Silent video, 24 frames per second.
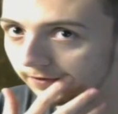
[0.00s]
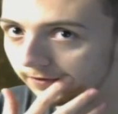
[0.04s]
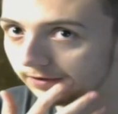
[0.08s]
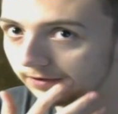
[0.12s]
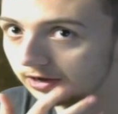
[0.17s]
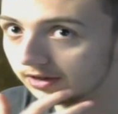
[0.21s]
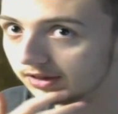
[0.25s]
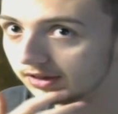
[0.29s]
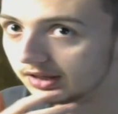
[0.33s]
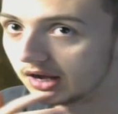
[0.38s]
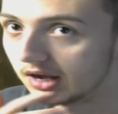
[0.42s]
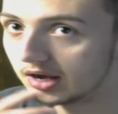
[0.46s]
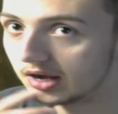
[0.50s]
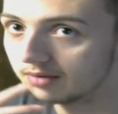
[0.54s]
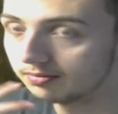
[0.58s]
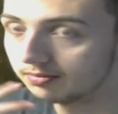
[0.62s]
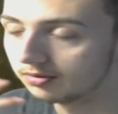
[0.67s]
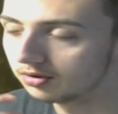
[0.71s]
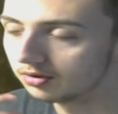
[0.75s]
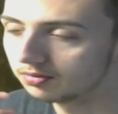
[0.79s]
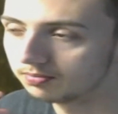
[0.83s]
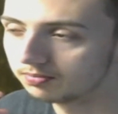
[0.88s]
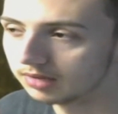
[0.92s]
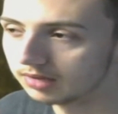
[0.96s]
it's not
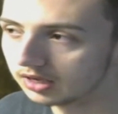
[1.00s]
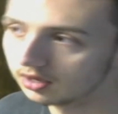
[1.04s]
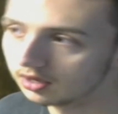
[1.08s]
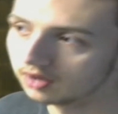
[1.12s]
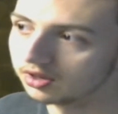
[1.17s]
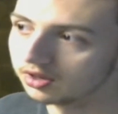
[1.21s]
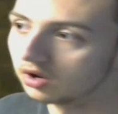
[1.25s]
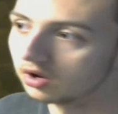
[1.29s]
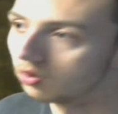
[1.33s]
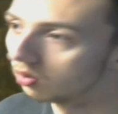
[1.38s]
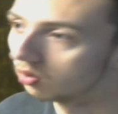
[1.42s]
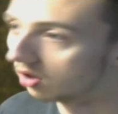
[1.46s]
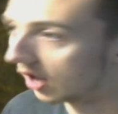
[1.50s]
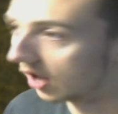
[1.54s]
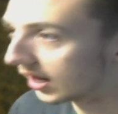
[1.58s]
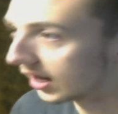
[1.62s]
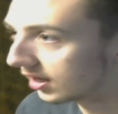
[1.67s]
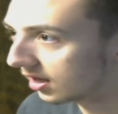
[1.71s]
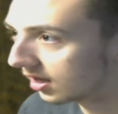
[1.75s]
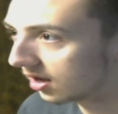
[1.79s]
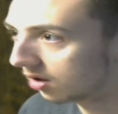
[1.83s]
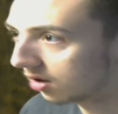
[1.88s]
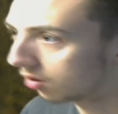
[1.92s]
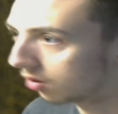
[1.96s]
because I don't
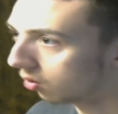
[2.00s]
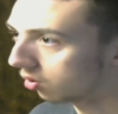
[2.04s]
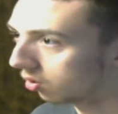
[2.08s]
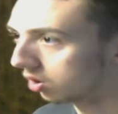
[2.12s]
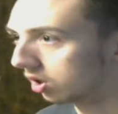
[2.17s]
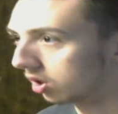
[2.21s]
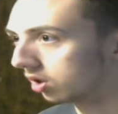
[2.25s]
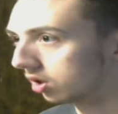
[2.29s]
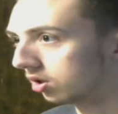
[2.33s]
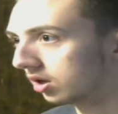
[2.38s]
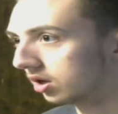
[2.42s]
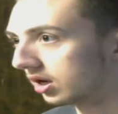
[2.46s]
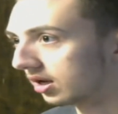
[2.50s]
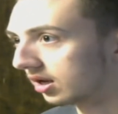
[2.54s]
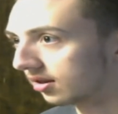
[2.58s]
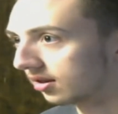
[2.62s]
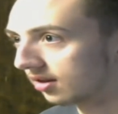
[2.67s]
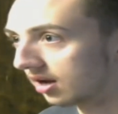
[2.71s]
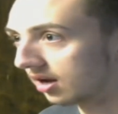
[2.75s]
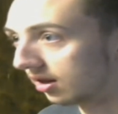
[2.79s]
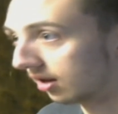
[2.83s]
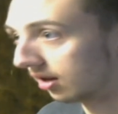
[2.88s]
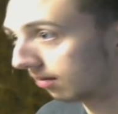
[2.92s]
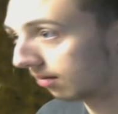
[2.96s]
like it or it's
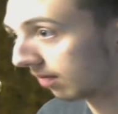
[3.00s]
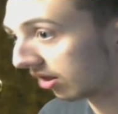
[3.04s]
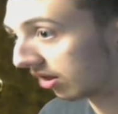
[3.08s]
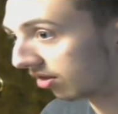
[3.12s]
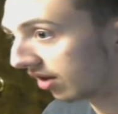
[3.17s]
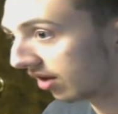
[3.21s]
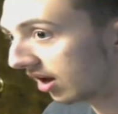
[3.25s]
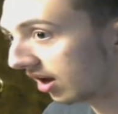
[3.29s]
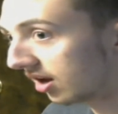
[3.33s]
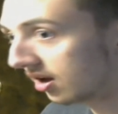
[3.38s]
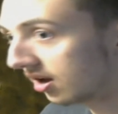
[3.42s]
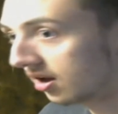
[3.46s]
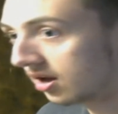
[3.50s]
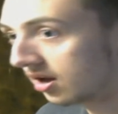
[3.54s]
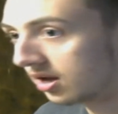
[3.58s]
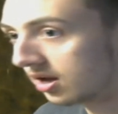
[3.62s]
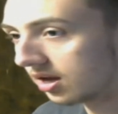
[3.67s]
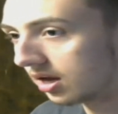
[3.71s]
not like my thing.